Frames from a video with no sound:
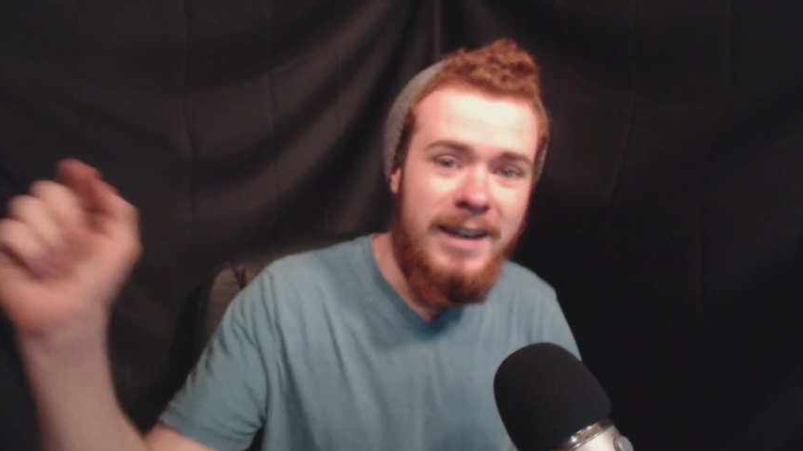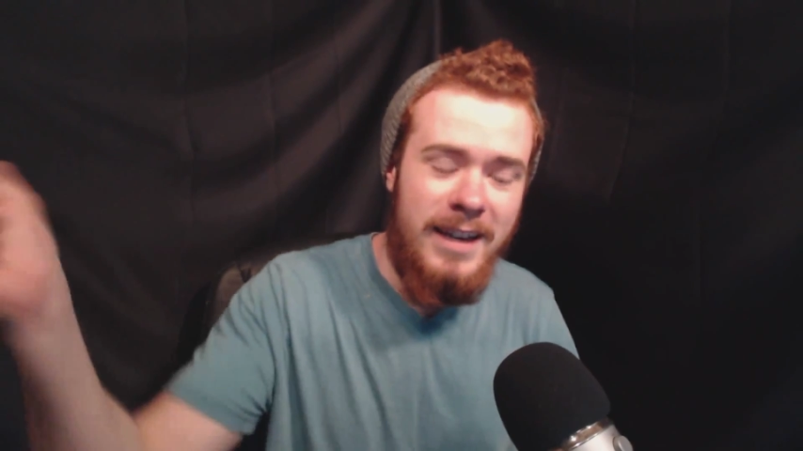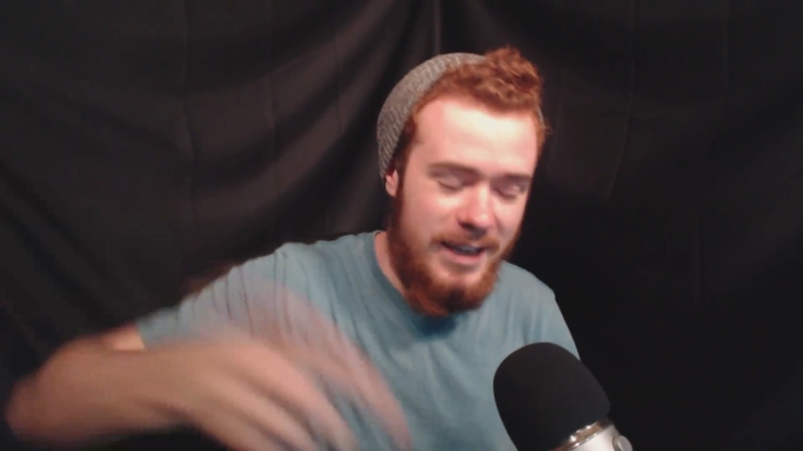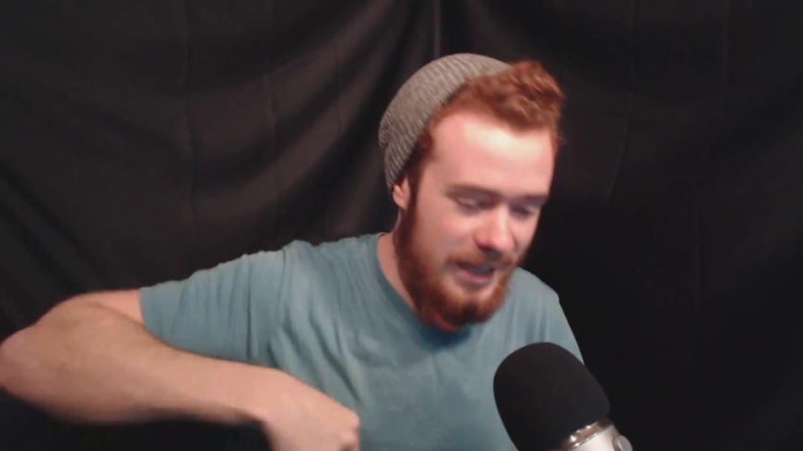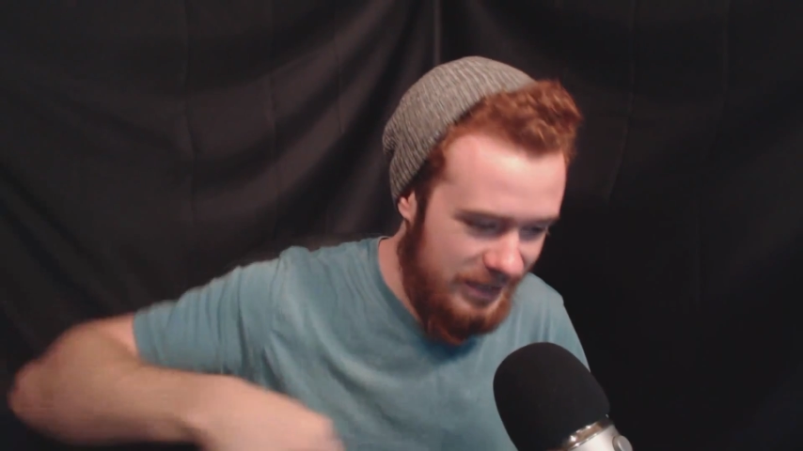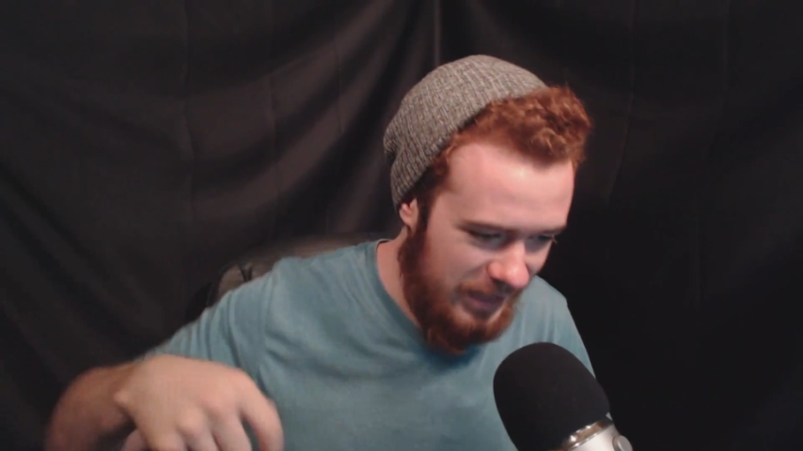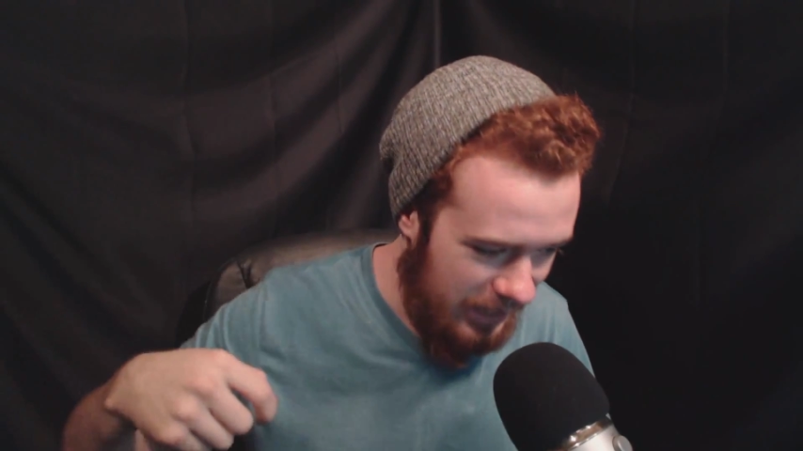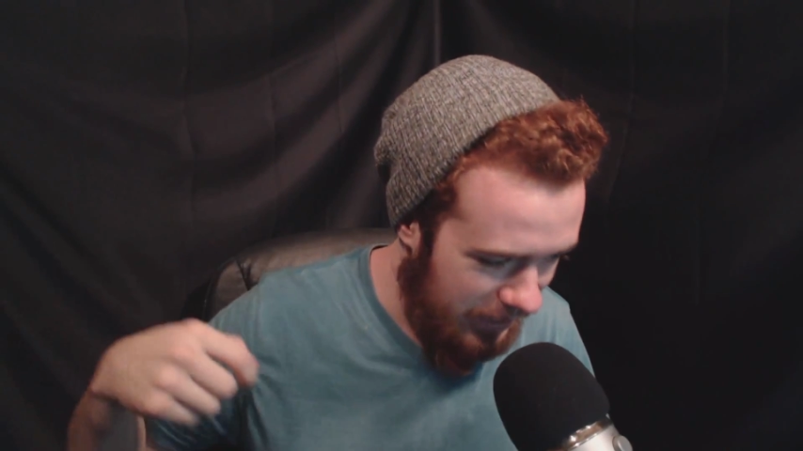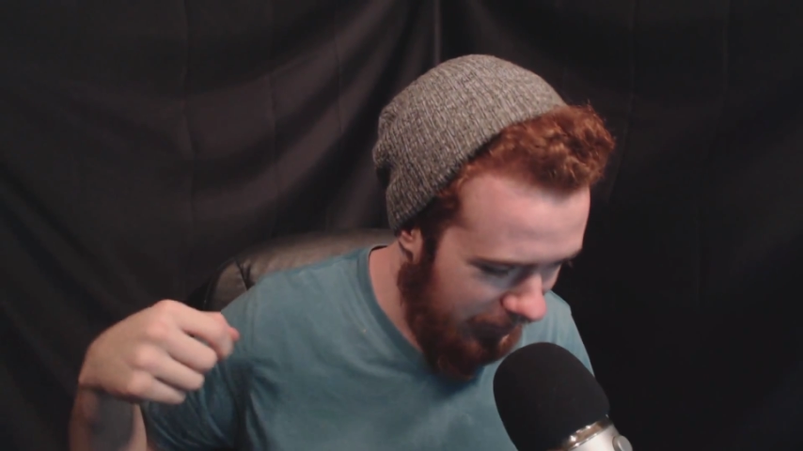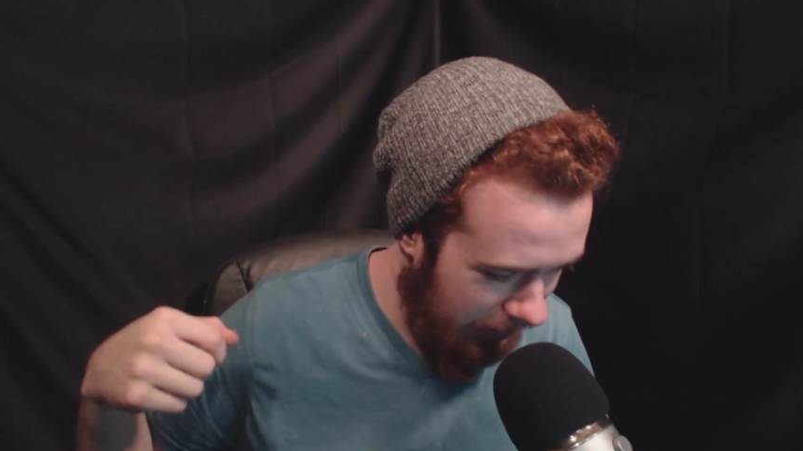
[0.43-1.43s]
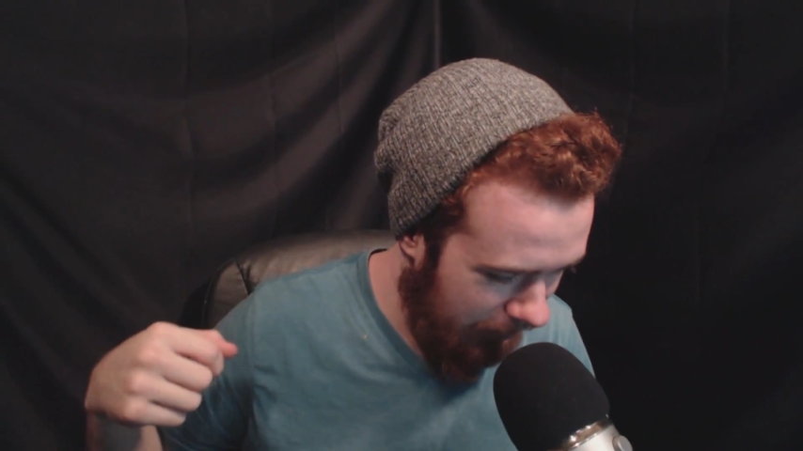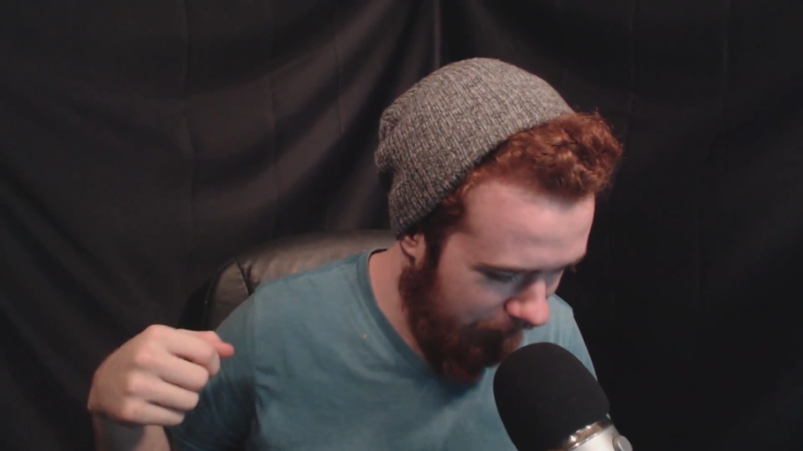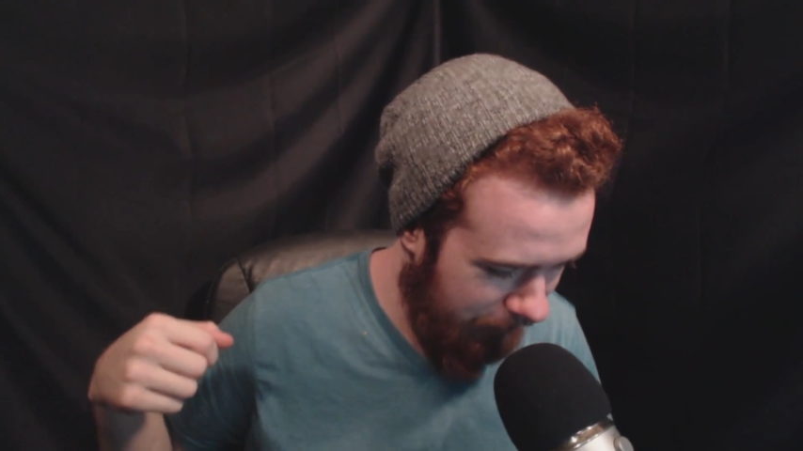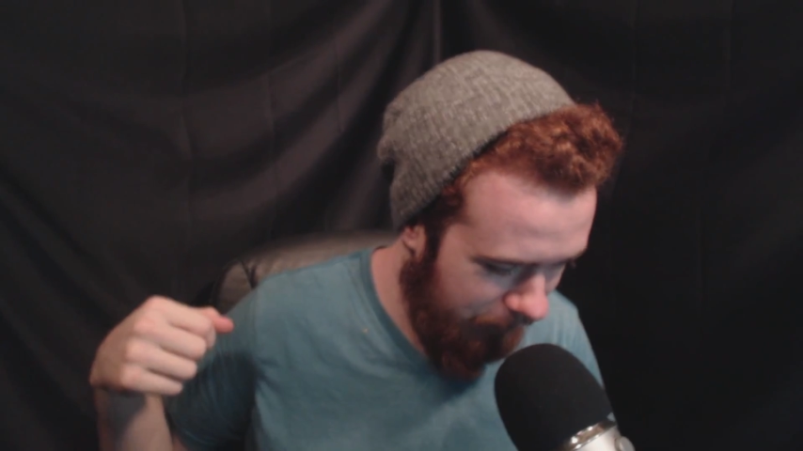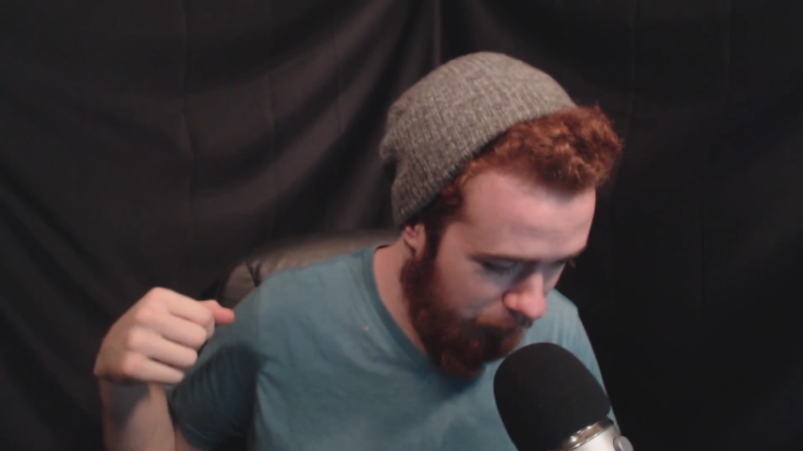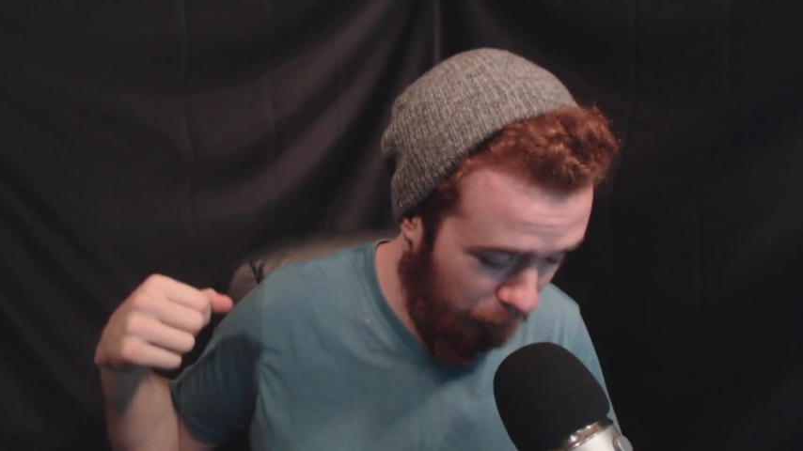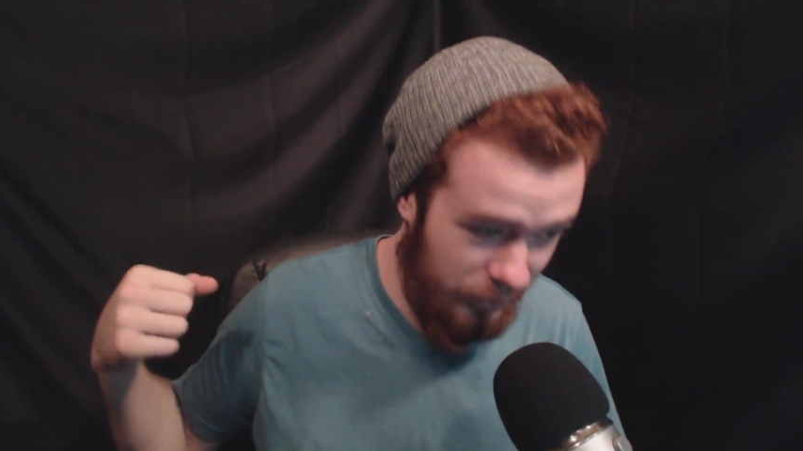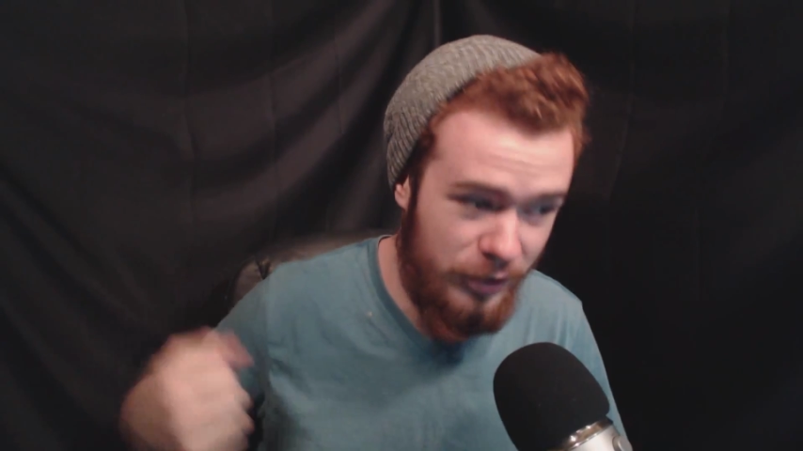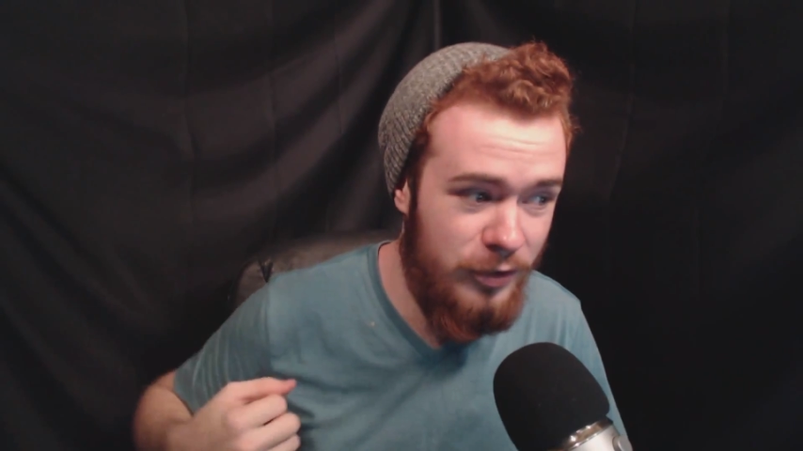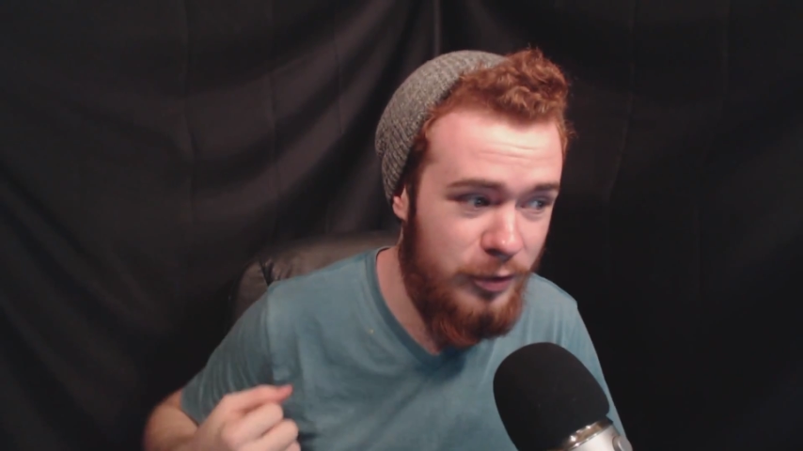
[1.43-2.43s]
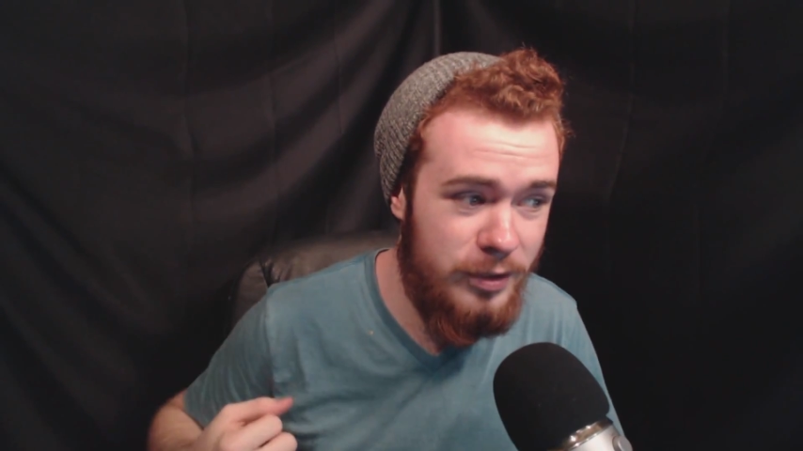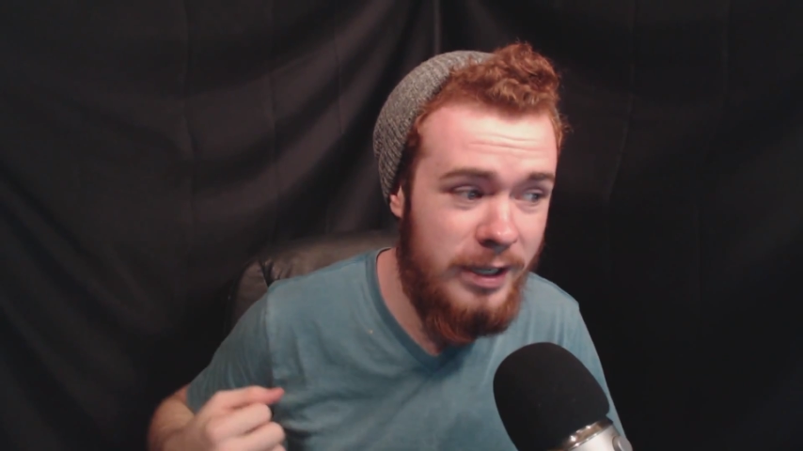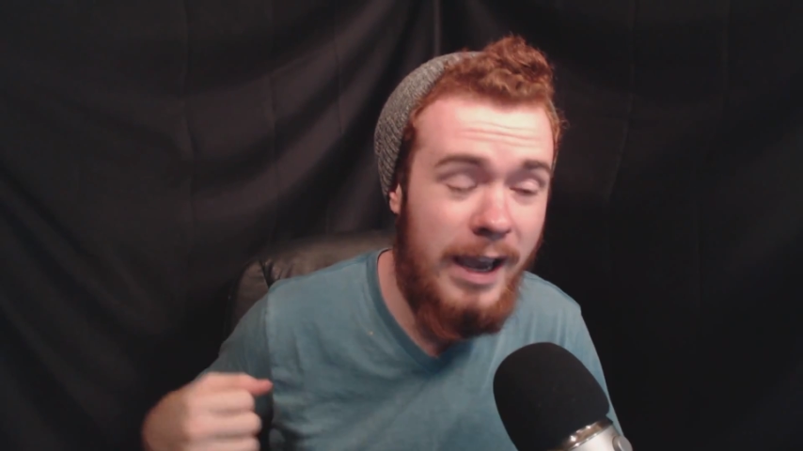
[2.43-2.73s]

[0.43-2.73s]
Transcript: Hey guys, I have pretty good news,